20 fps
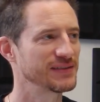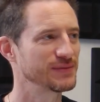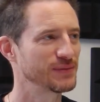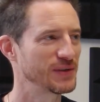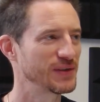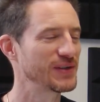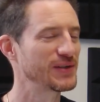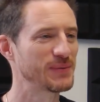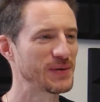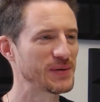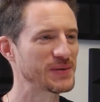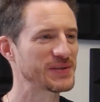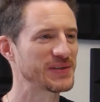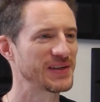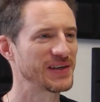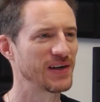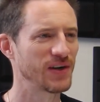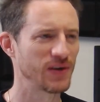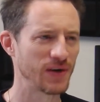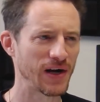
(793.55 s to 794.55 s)
We're almost
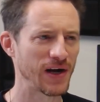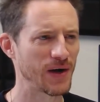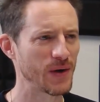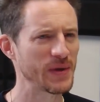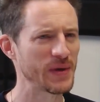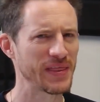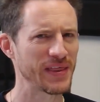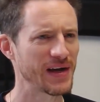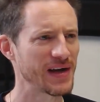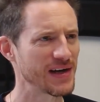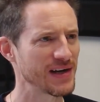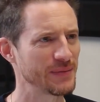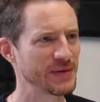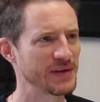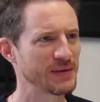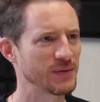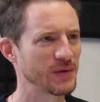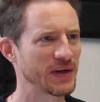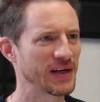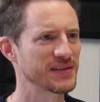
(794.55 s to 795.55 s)
there. Or are we there? I
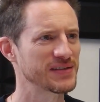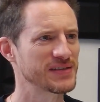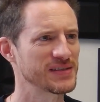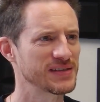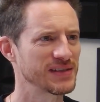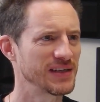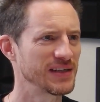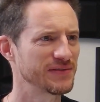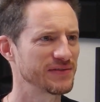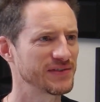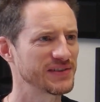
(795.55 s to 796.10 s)
mean, what else is left?